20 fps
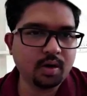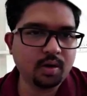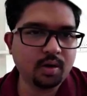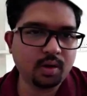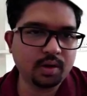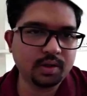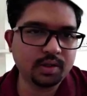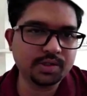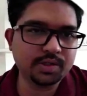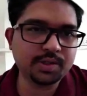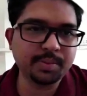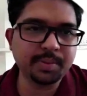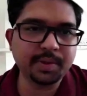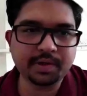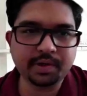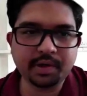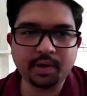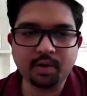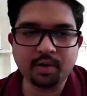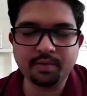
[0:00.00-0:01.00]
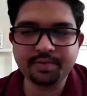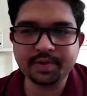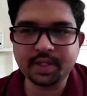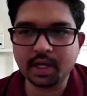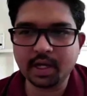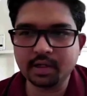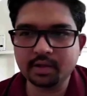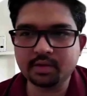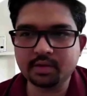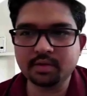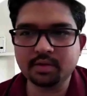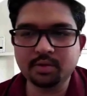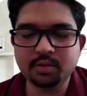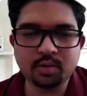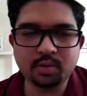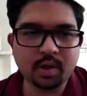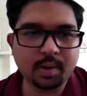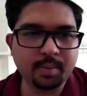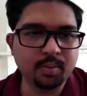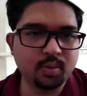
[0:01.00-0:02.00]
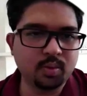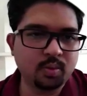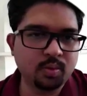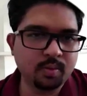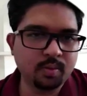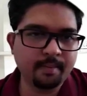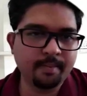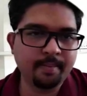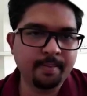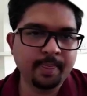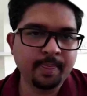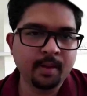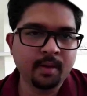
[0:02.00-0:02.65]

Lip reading: and the symmetry of that, you know, MO.